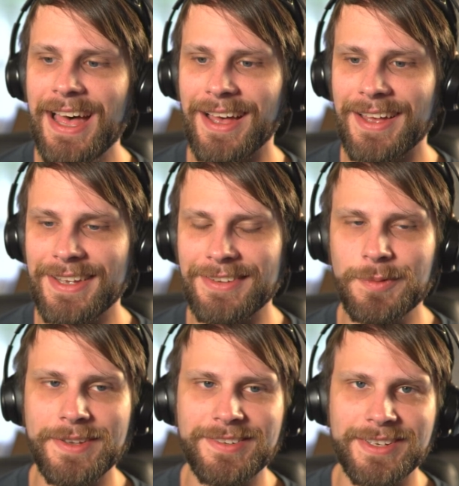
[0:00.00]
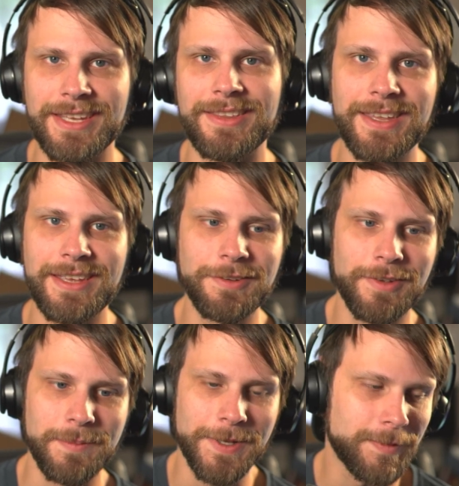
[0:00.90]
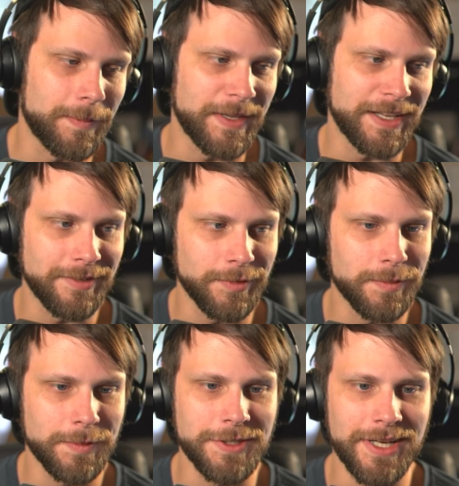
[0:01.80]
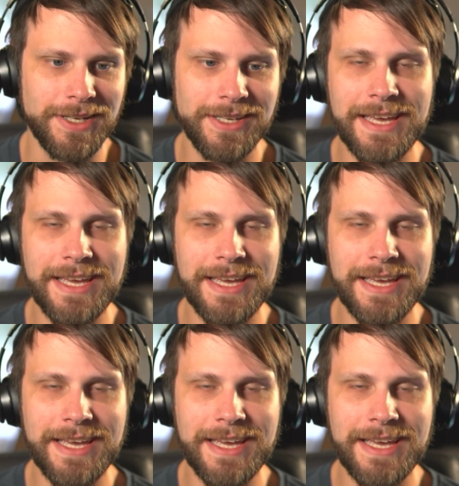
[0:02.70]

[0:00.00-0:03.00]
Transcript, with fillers: Uh, and Swayze, again, thank you so much, my man. I do appreciate it.